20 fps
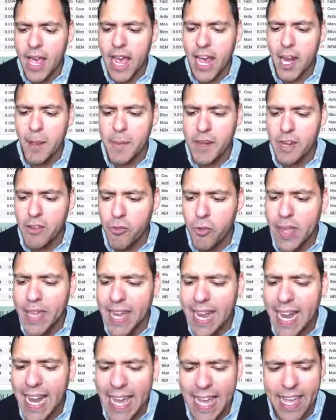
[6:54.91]
And I mean, if we
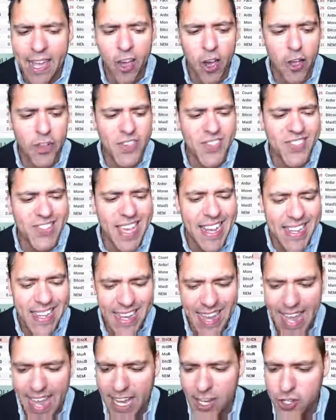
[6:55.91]
click on
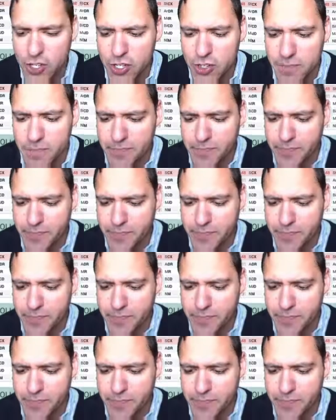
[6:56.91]
Zcash,